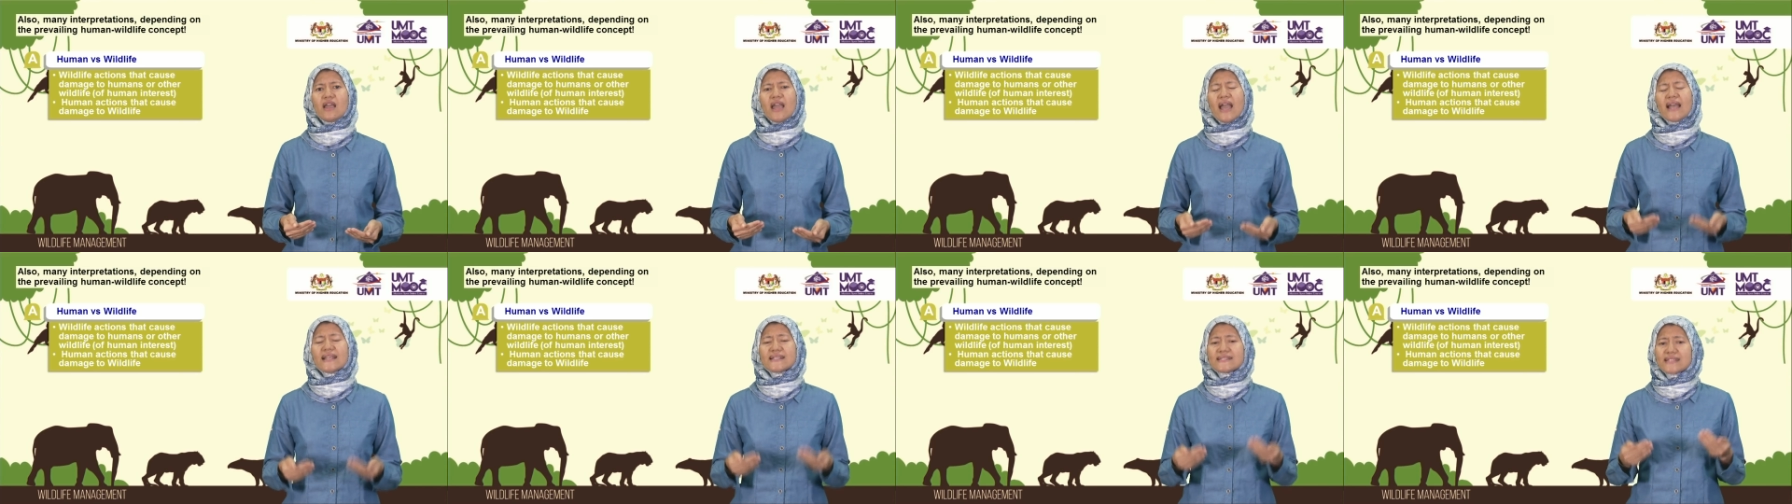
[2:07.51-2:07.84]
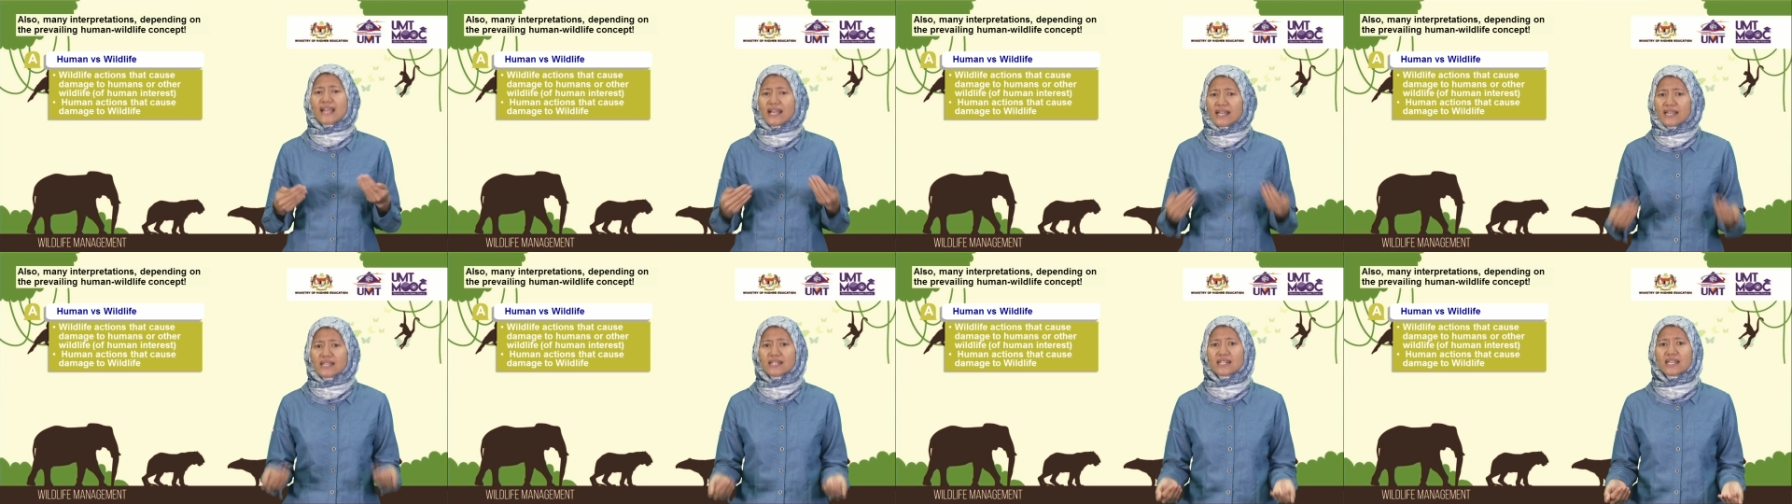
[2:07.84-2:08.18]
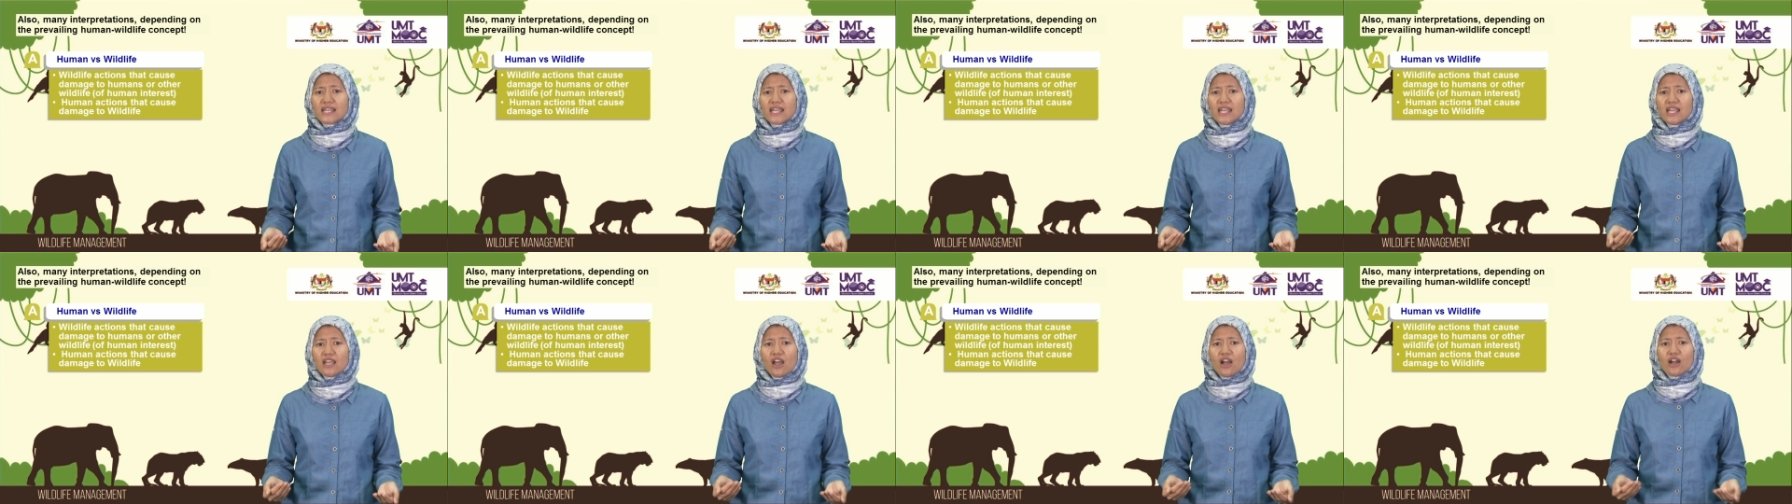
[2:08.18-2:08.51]
And
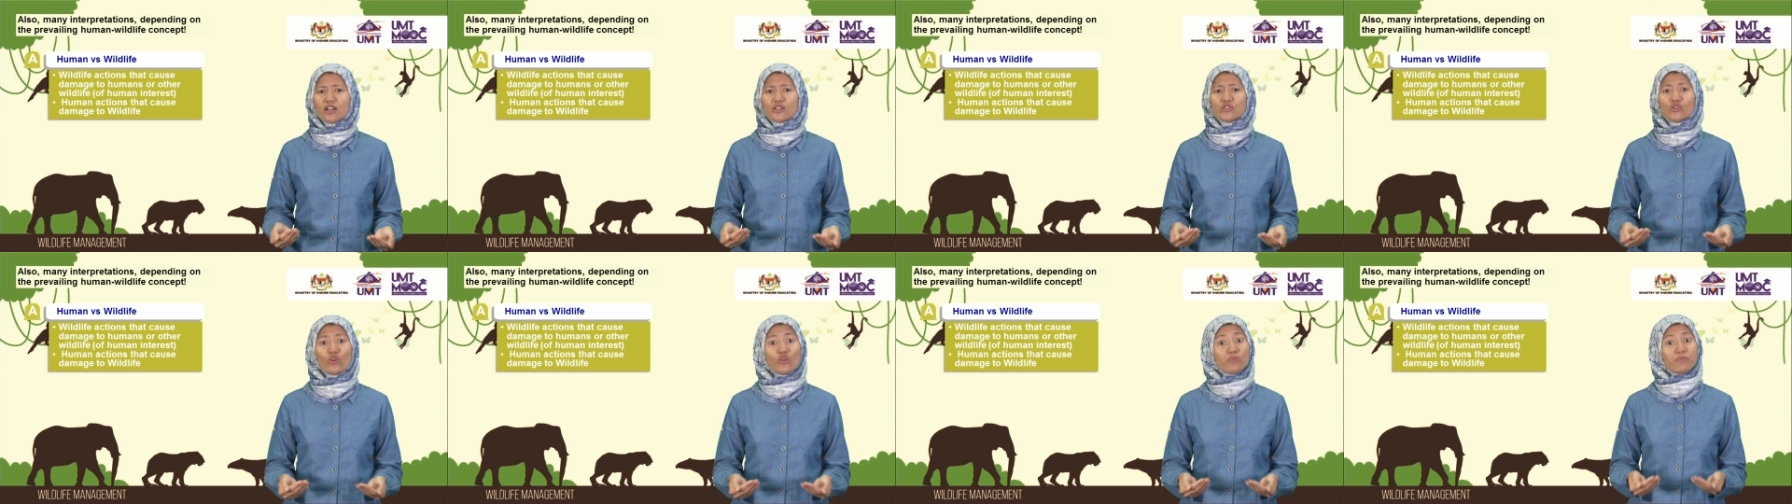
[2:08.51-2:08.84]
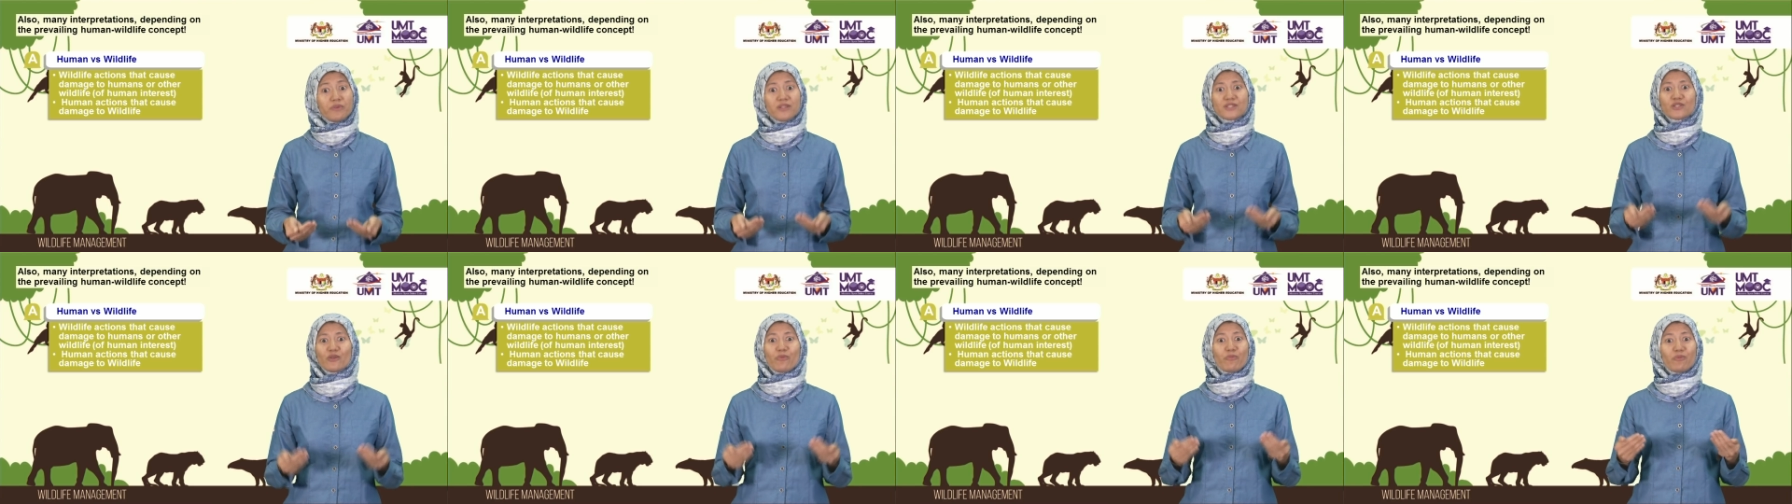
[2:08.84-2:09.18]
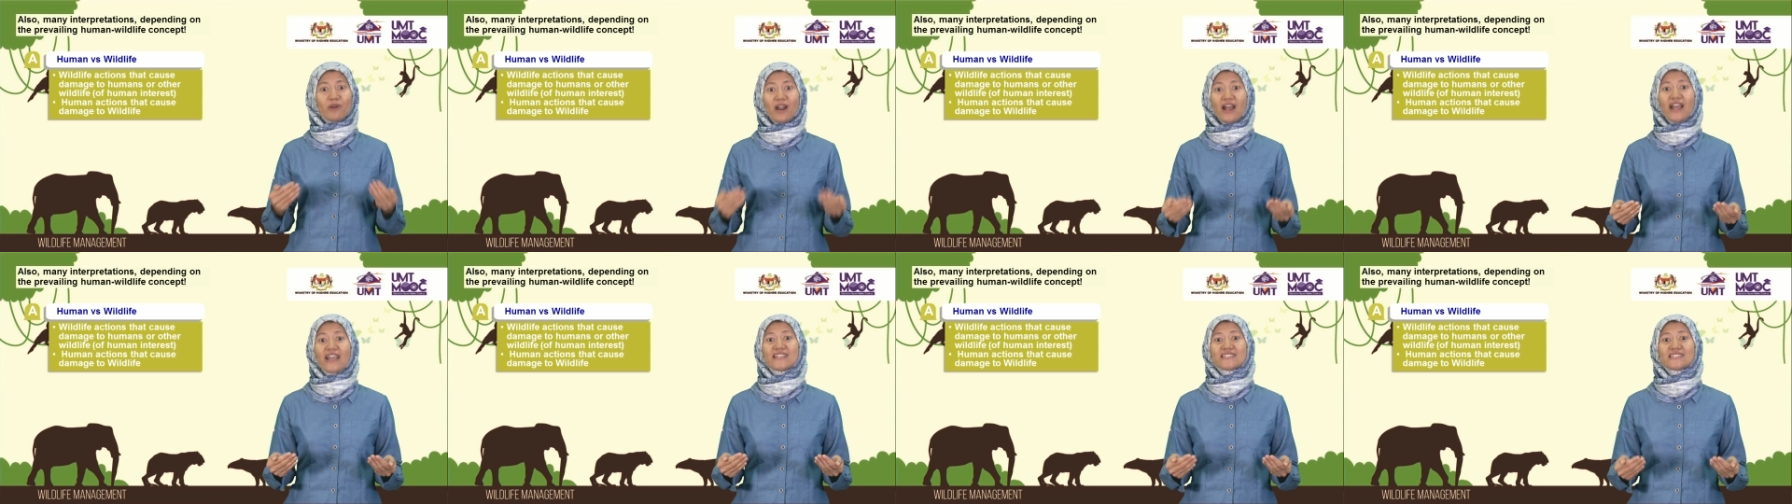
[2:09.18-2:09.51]
secondly, don't be
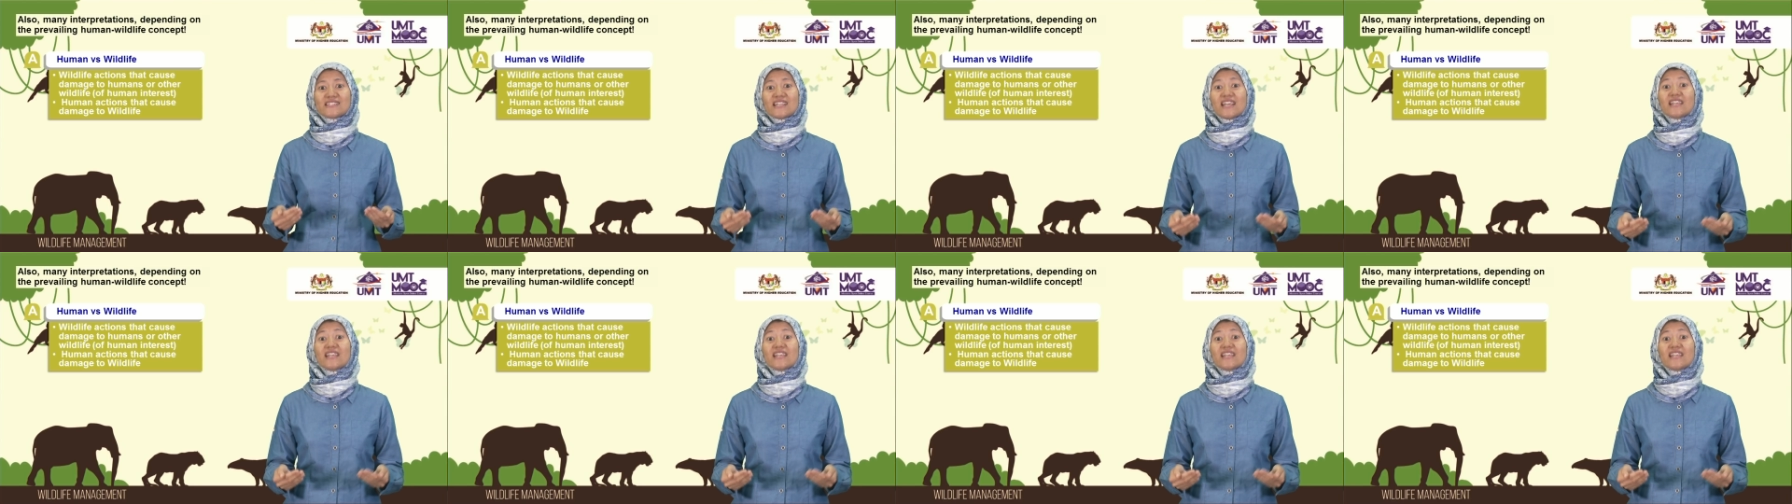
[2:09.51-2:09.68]
surprised,